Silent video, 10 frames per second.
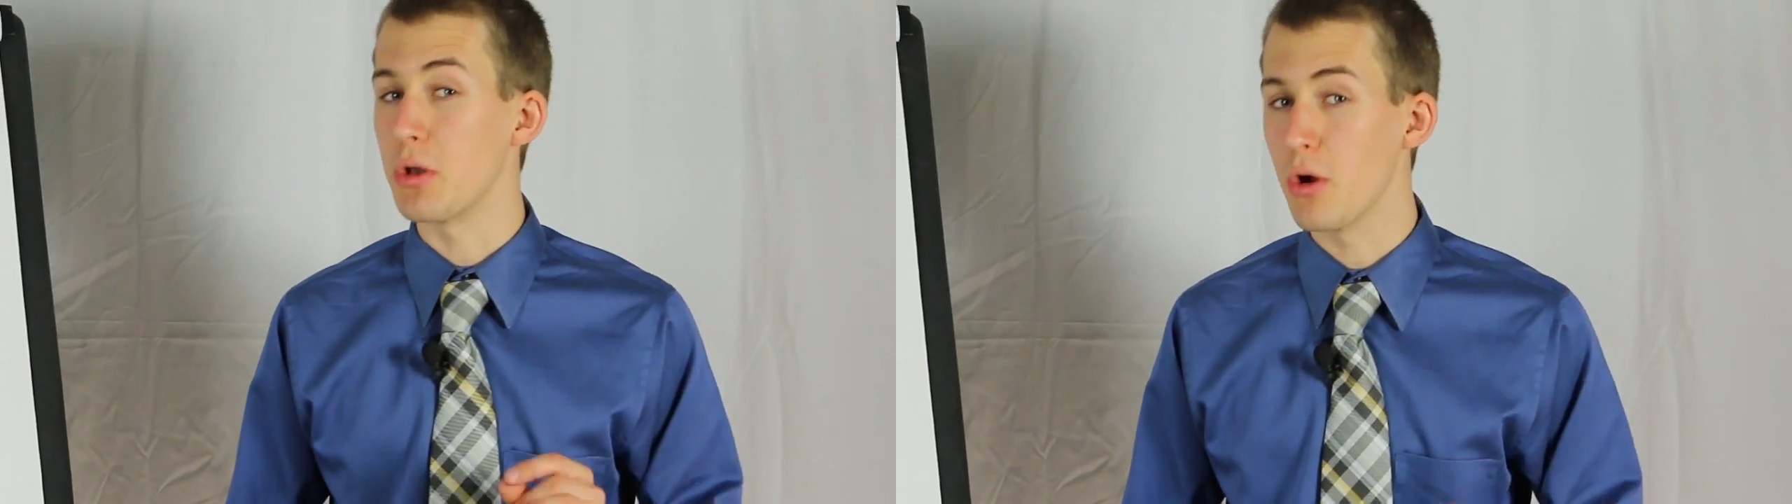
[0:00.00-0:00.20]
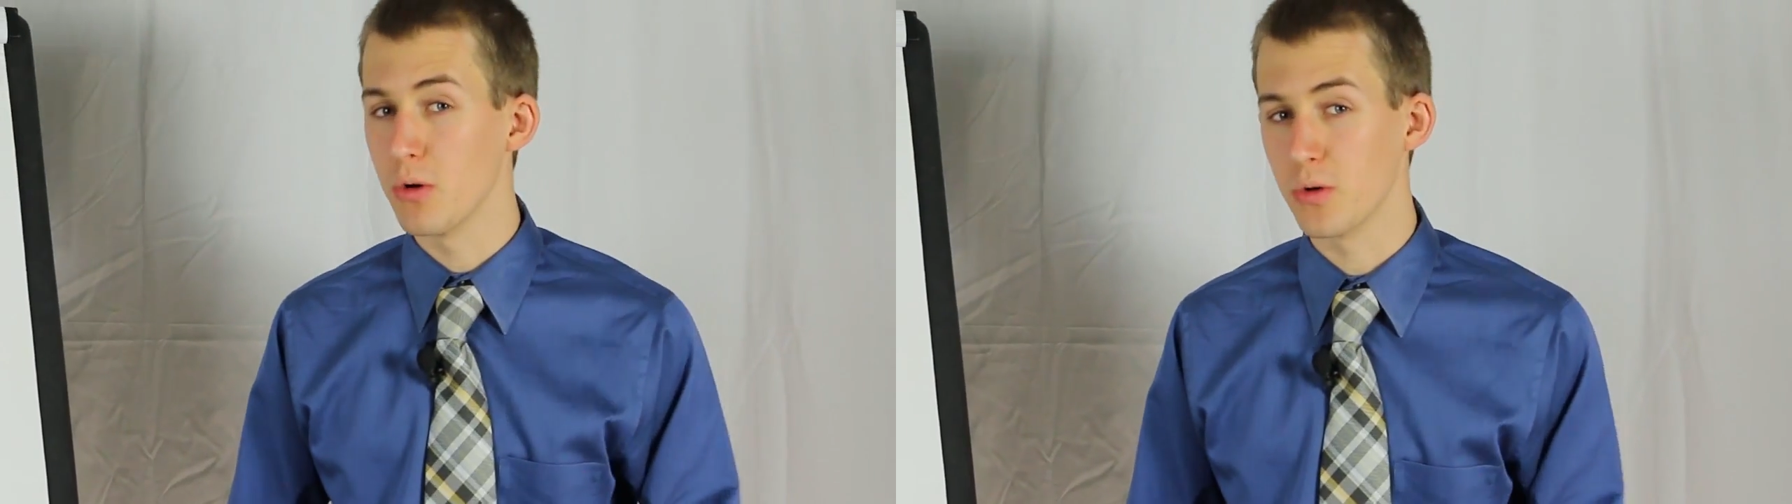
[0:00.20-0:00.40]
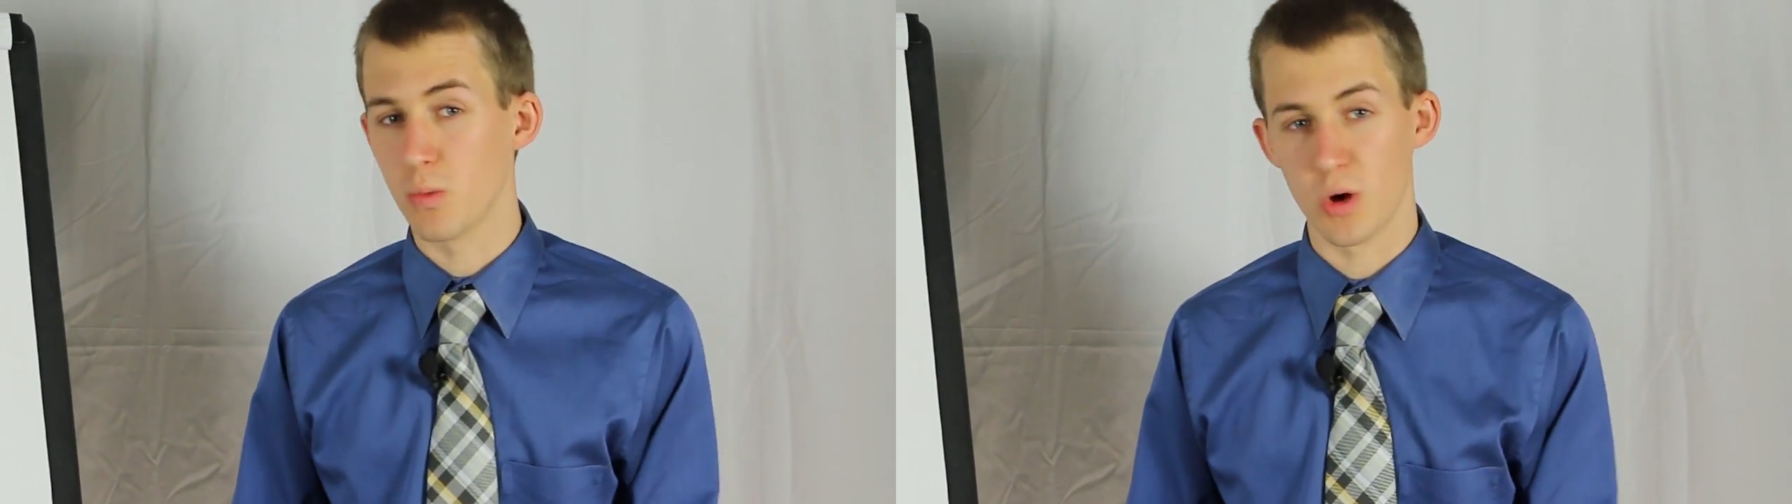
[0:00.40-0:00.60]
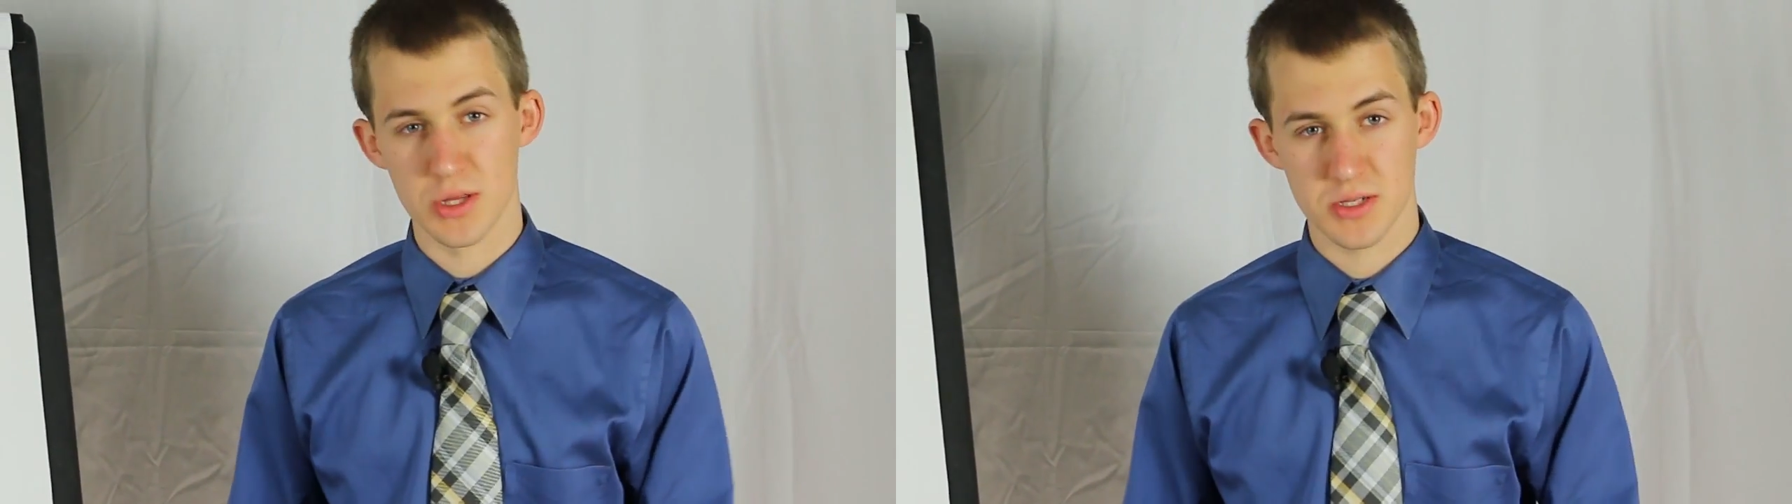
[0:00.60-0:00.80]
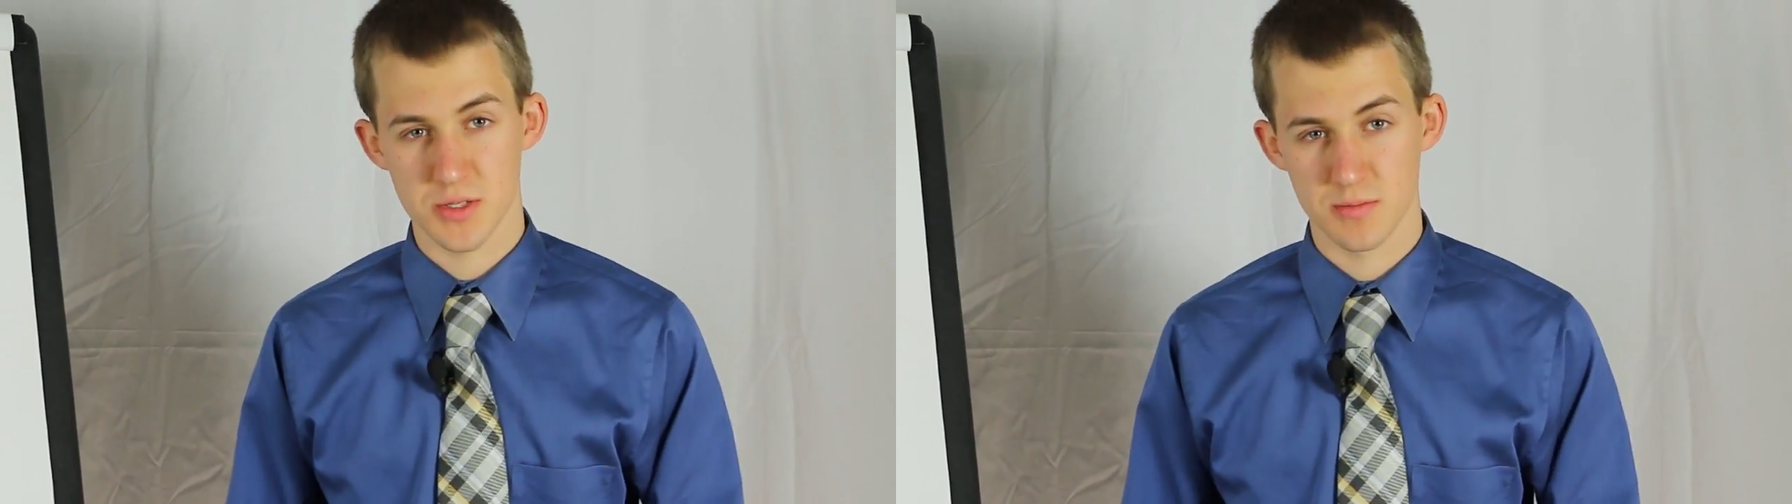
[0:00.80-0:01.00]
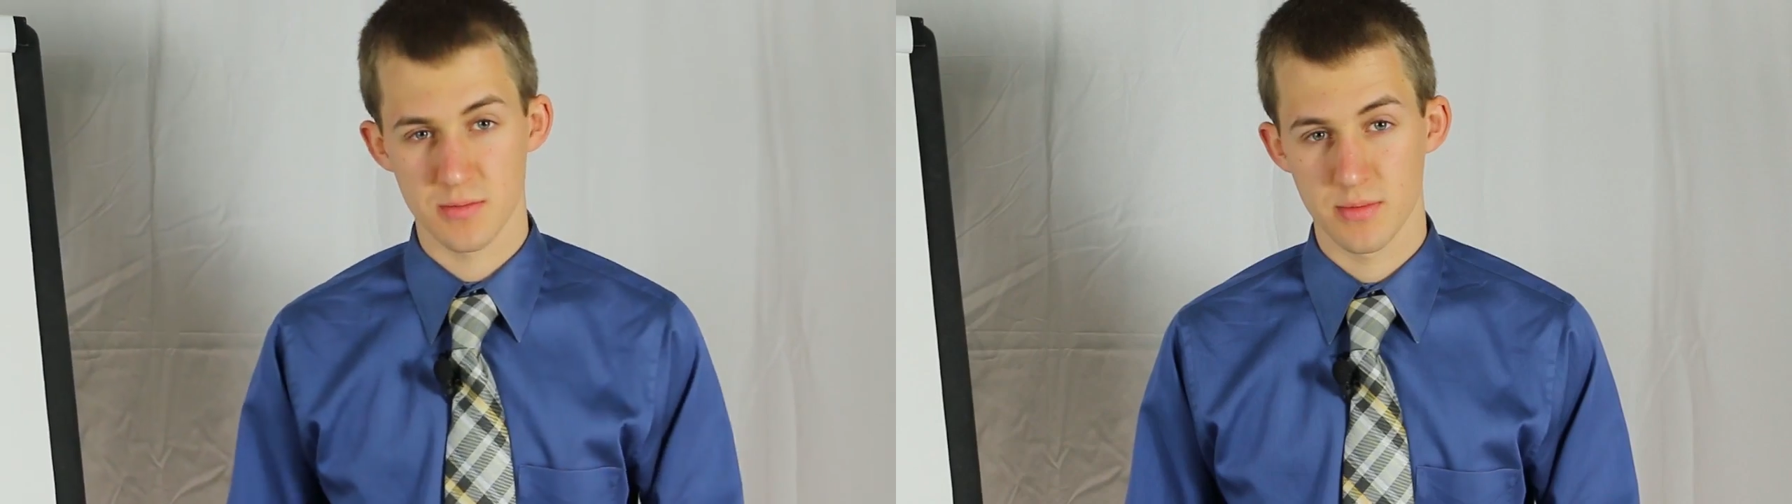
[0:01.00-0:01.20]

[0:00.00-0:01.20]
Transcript: node once.